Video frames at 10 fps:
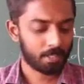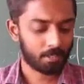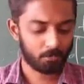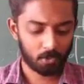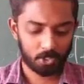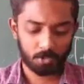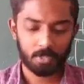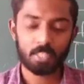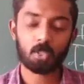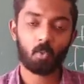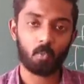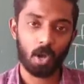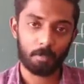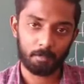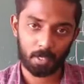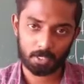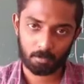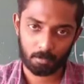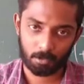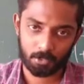The first one is verb plus
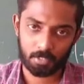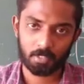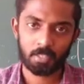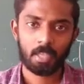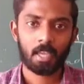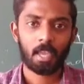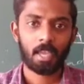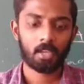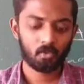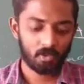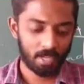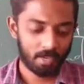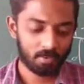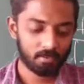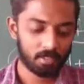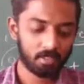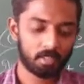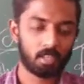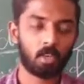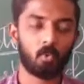preposition, and we have
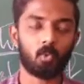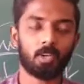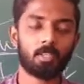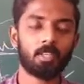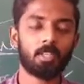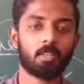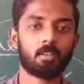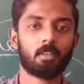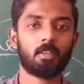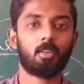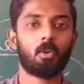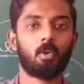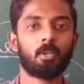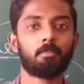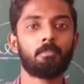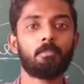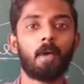a word called